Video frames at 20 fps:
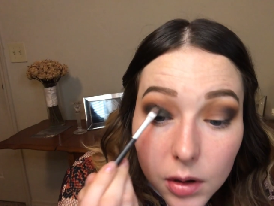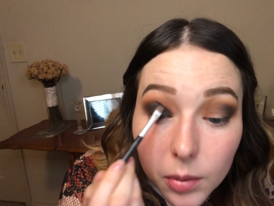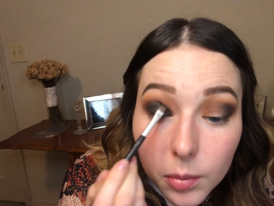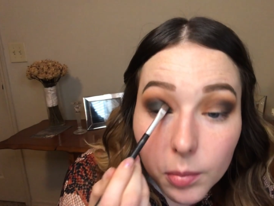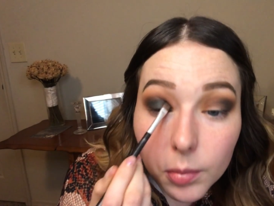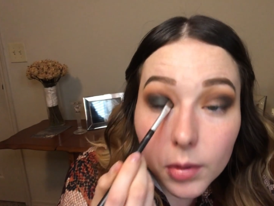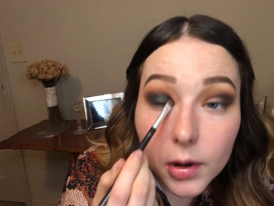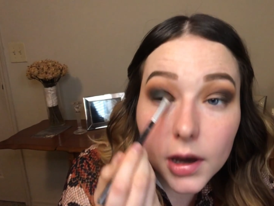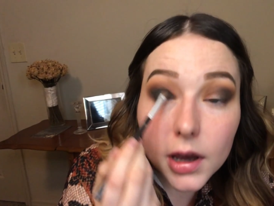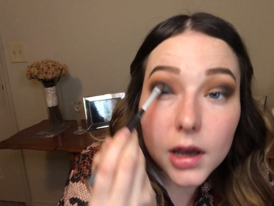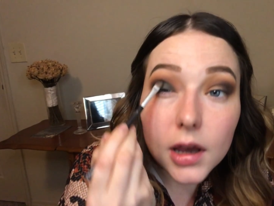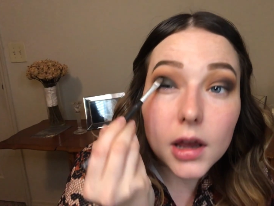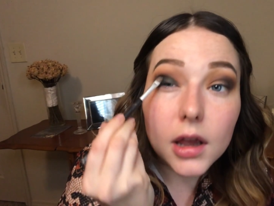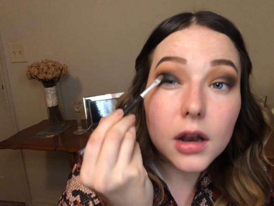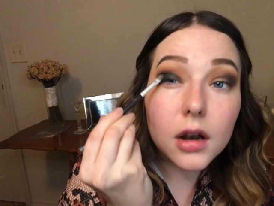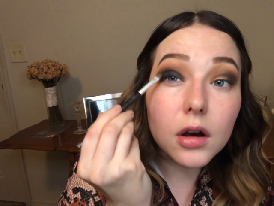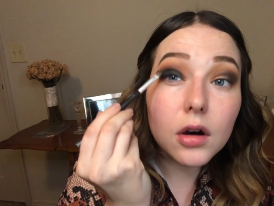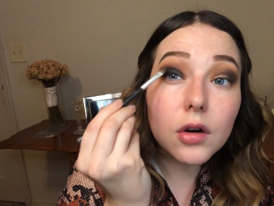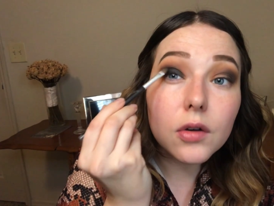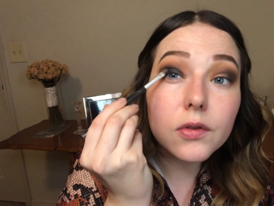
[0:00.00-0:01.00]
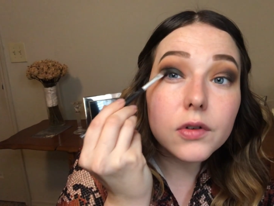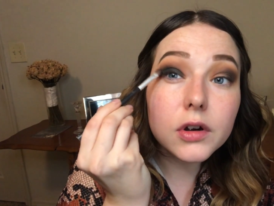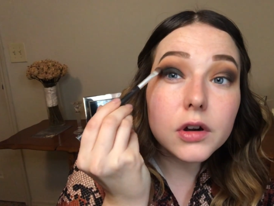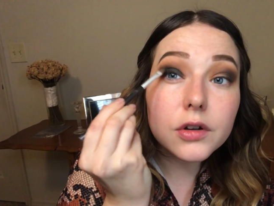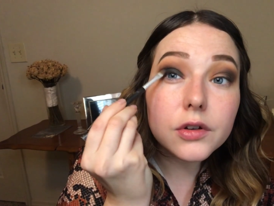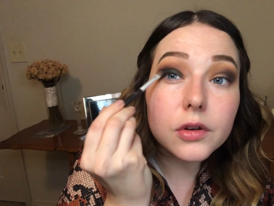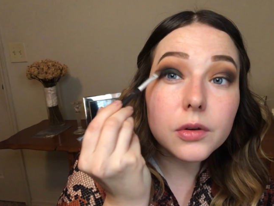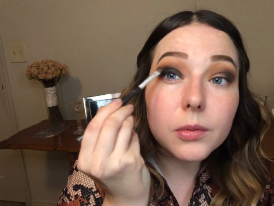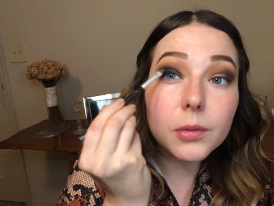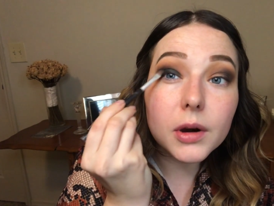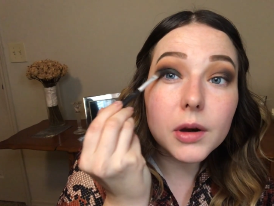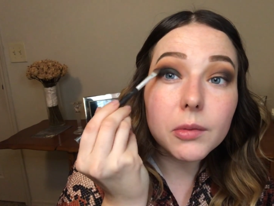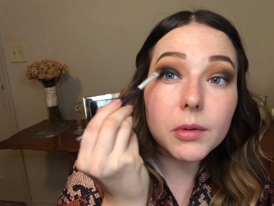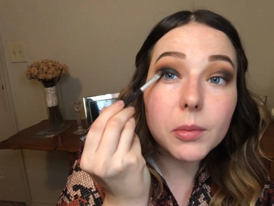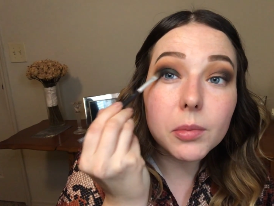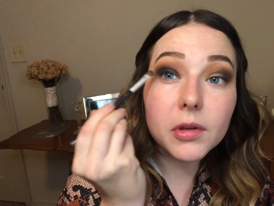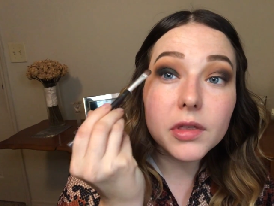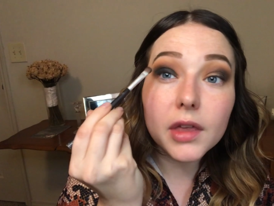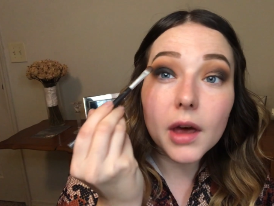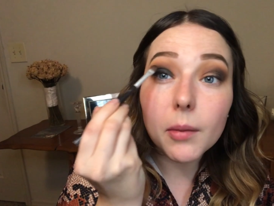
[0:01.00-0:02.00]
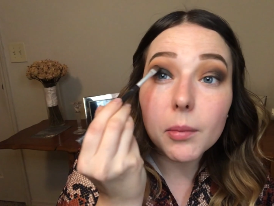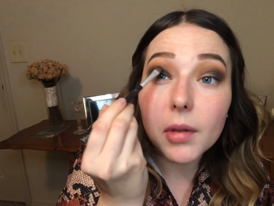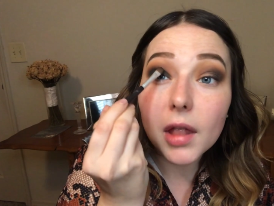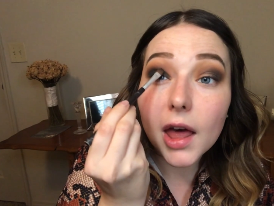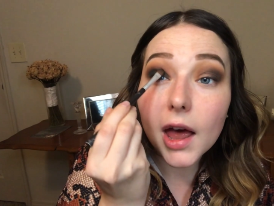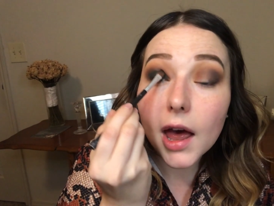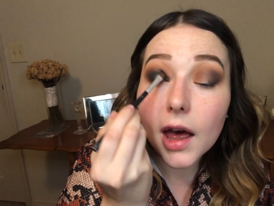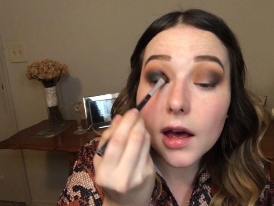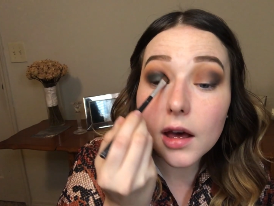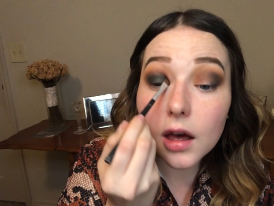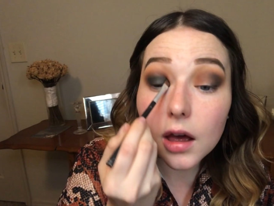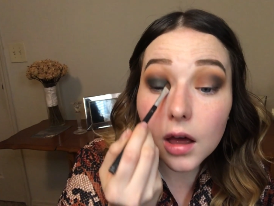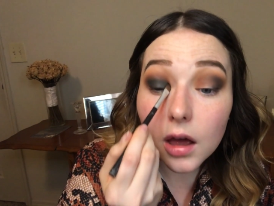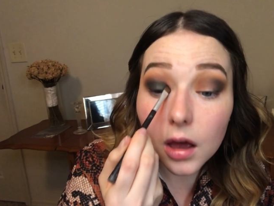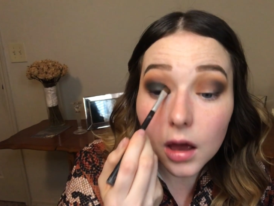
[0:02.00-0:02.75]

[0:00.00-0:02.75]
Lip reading: Bringing it over to where we put that black.